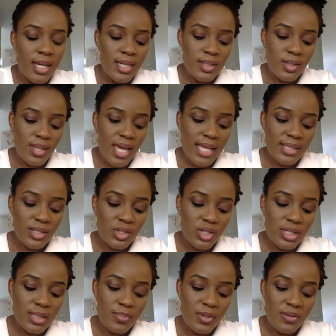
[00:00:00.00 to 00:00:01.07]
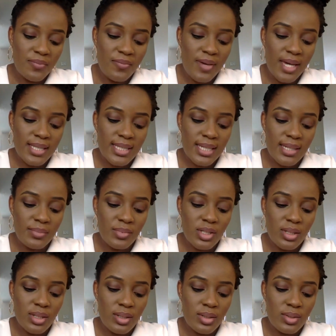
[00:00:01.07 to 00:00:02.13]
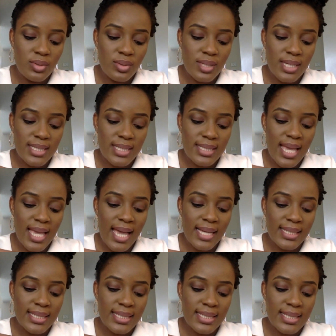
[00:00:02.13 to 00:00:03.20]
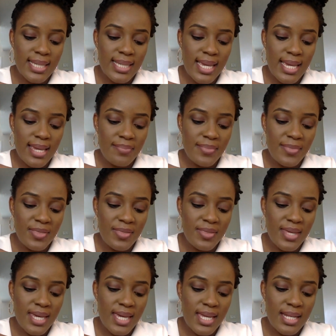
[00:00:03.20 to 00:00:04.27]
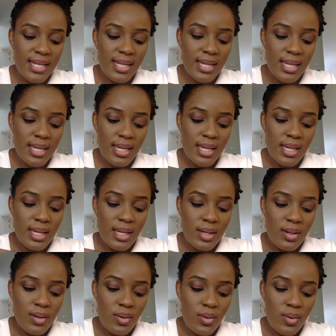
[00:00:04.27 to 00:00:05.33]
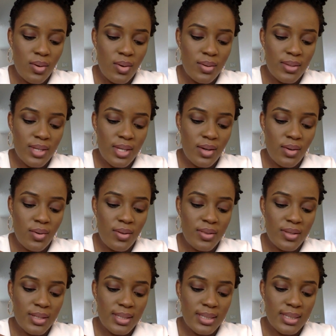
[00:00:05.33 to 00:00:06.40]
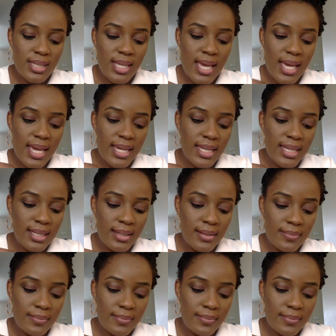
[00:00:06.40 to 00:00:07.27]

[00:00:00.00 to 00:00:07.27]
So that's just perfect. And I'm just going to do the exact same thing on the other side.